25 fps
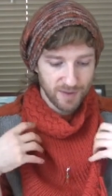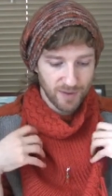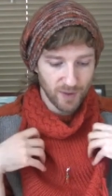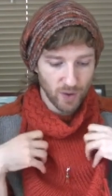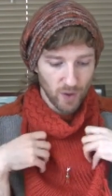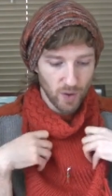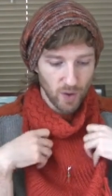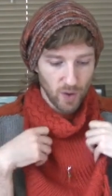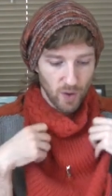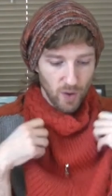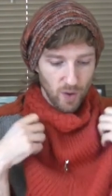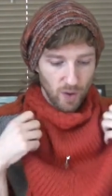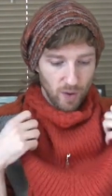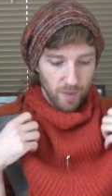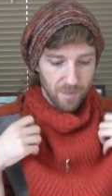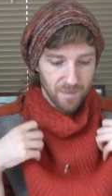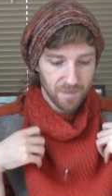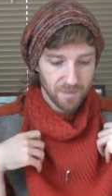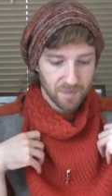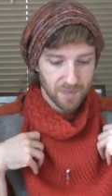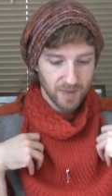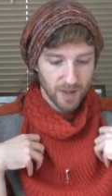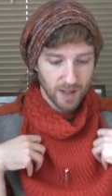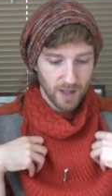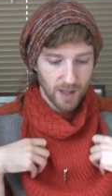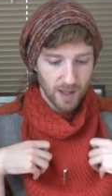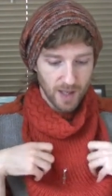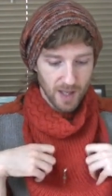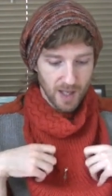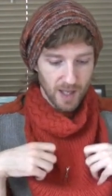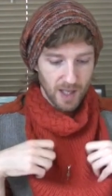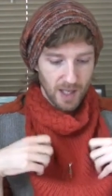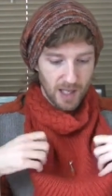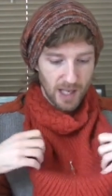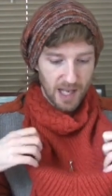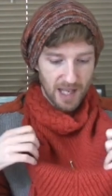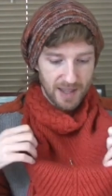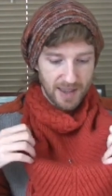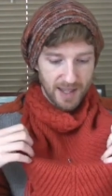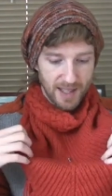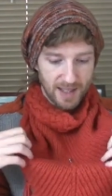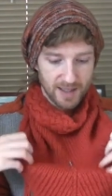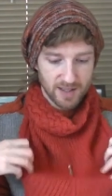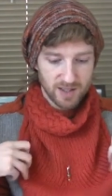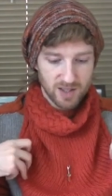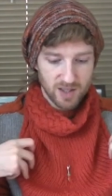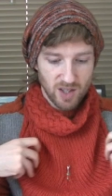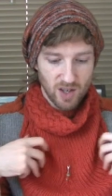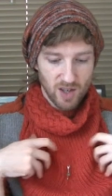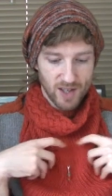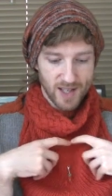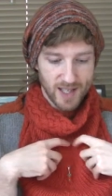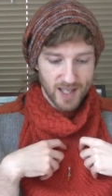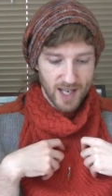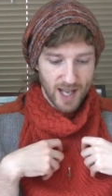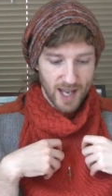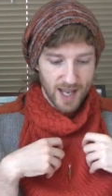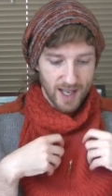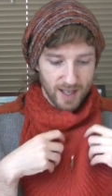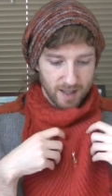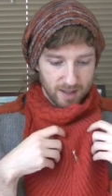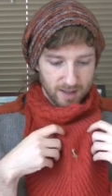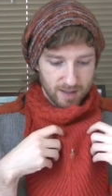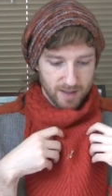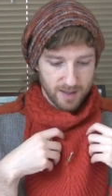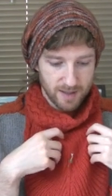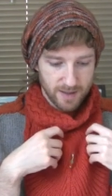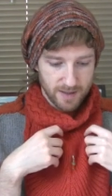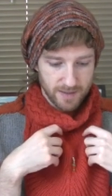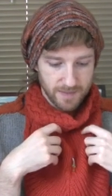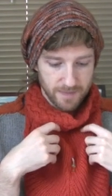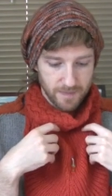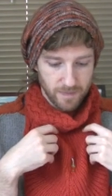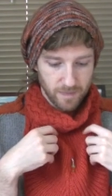for, I think, stockinette,